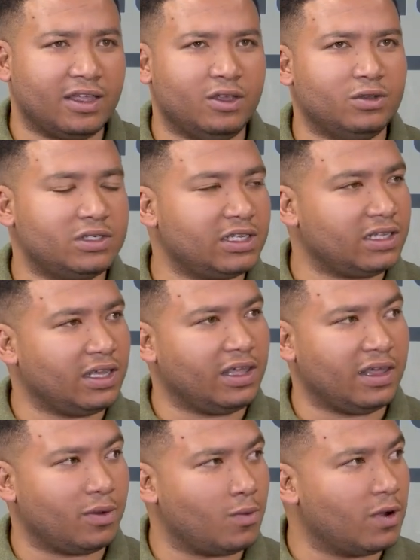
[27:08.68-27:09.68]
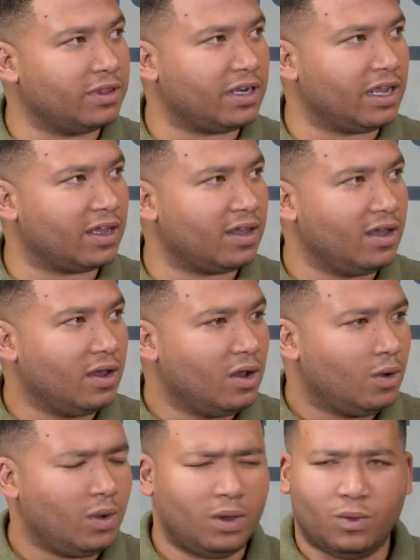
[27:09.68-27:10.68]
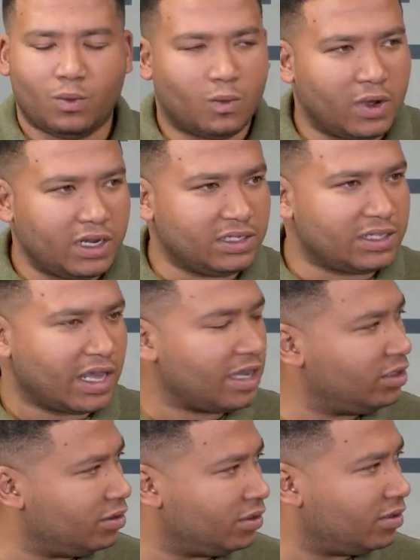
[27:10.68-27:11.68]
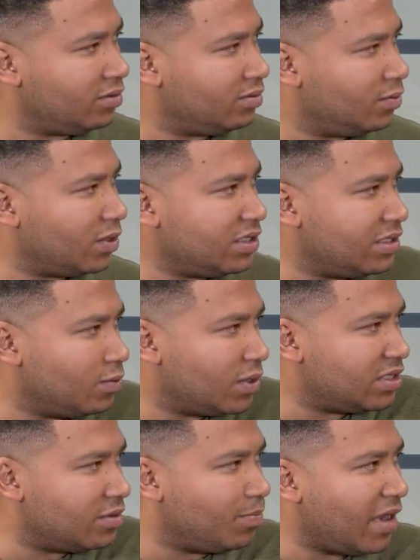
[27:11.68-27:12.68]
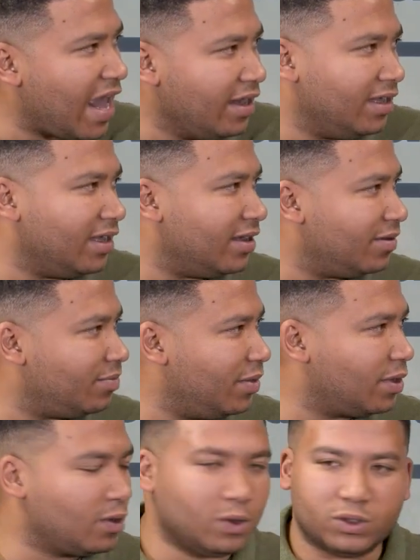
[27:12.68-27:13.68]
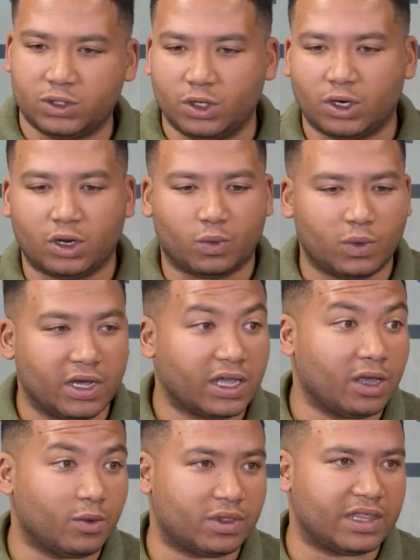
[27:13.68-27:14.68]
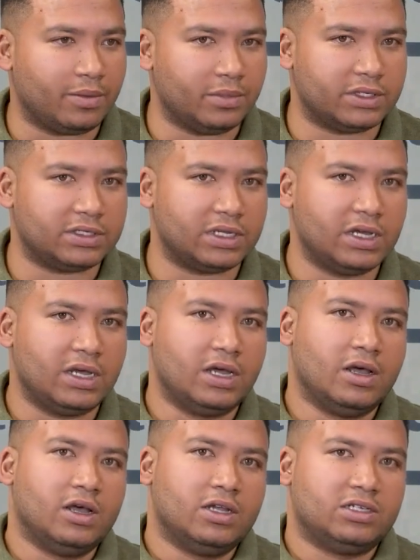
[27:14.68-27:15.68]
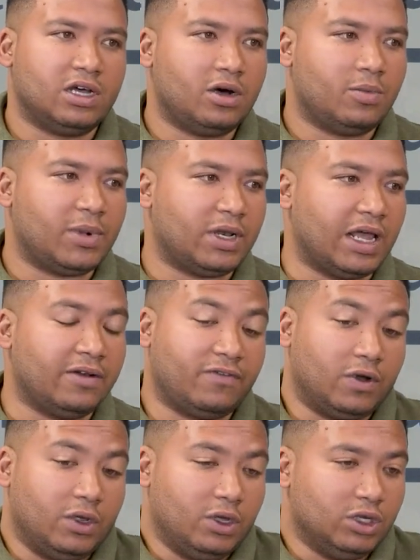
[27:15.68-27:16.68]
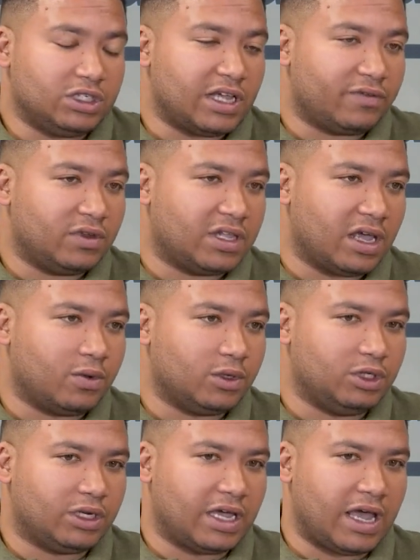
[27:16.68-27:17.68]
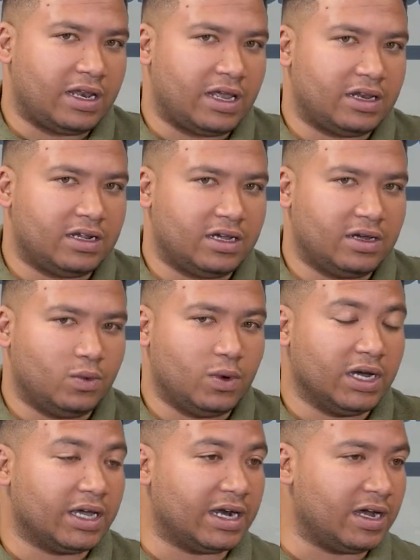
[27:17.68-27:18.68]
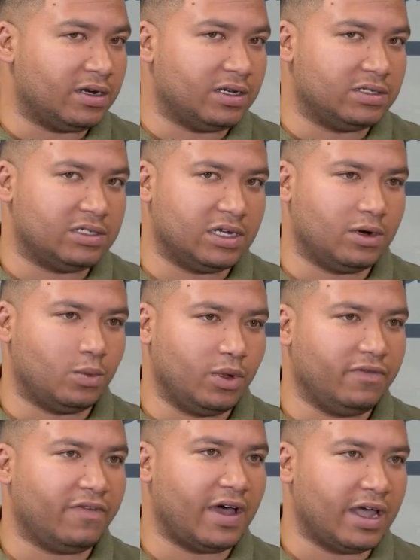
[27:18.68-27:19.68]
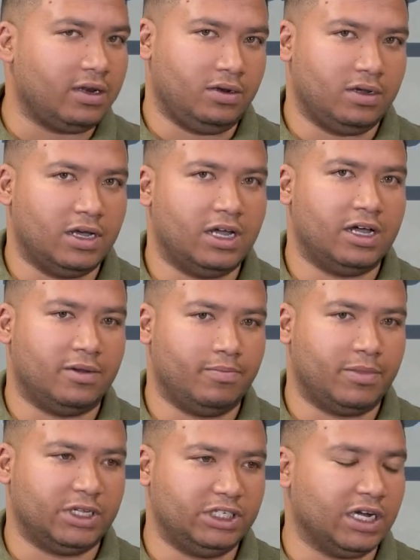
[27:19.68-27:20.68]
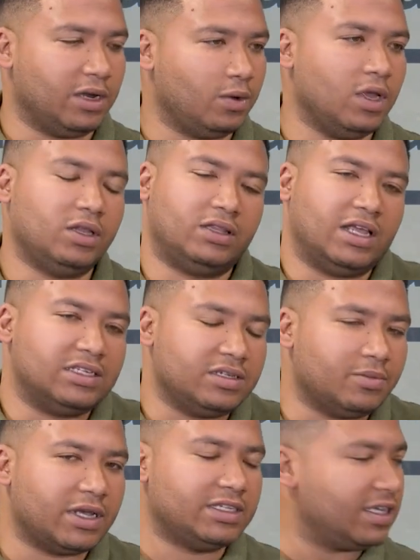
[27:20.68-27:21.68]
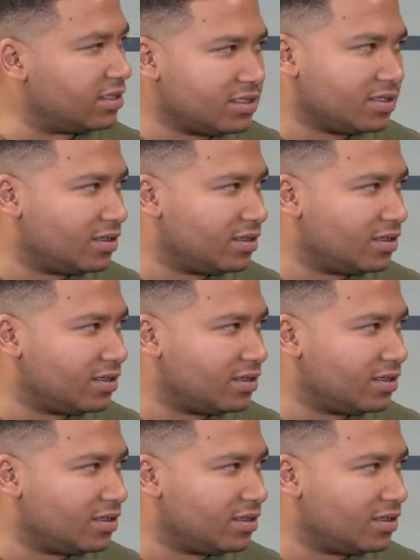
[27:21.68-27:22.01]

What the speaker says: you're sitting here wondering, well, what's the plan here? Because you're not working with numbers. So, you just have to take what you can and work around it. So we're fine, but yeah, it doesn't make sense,